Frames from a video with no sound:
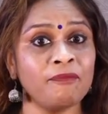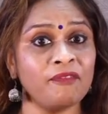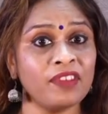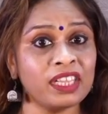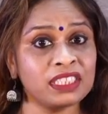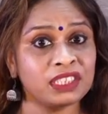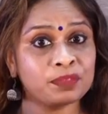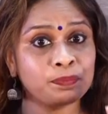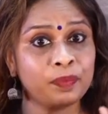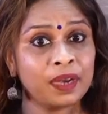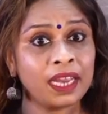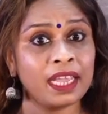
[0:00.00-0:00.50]

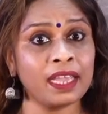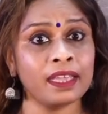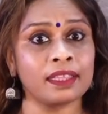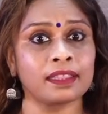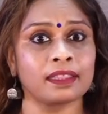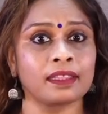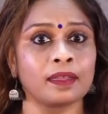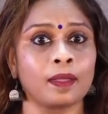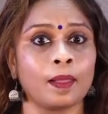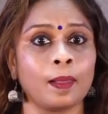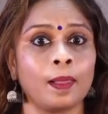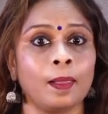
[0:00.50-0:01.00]
which
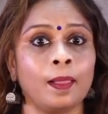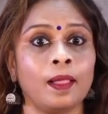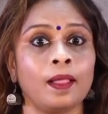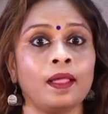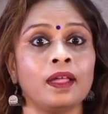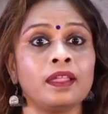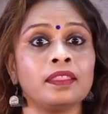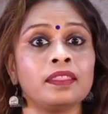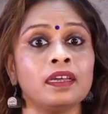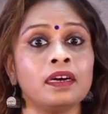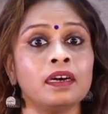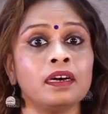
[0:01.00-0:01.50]
breathe.
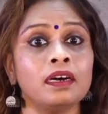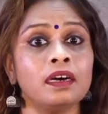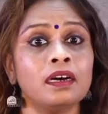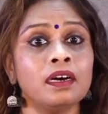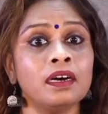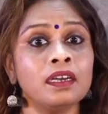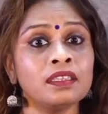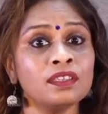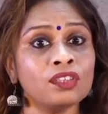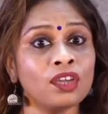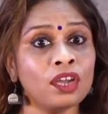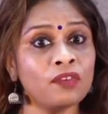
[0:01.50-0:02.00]
The
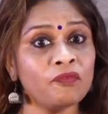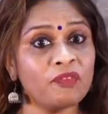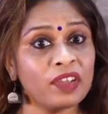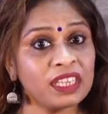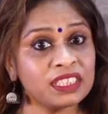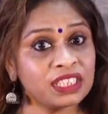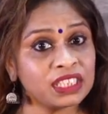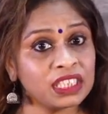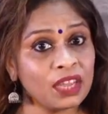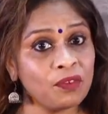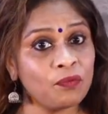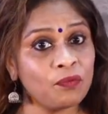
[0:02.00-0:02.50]
earth on which they